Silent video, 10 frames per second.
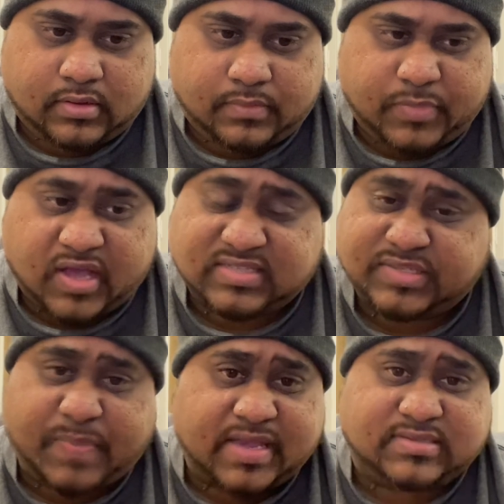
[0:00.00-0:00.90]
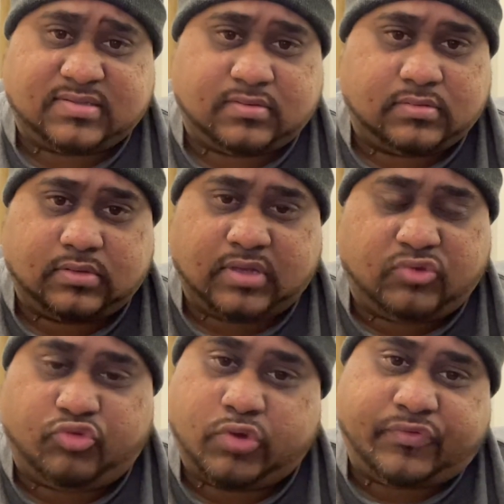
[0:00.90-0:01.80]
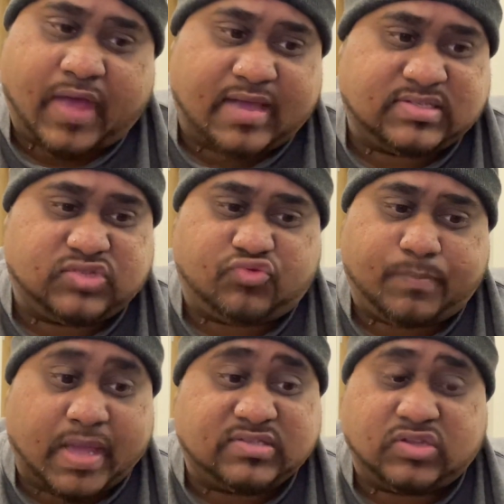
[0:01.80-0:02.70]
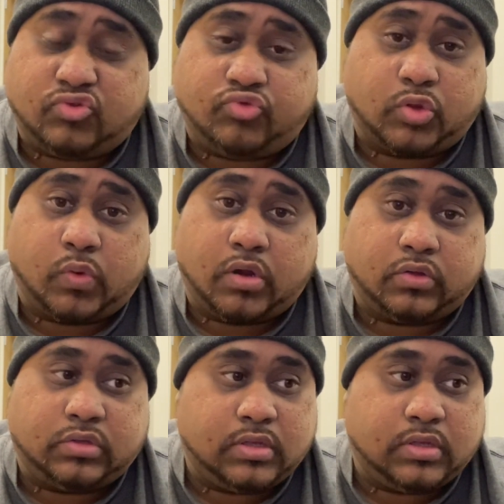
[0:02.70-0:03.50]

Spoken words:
because it's based in real facts, it's based in the real world.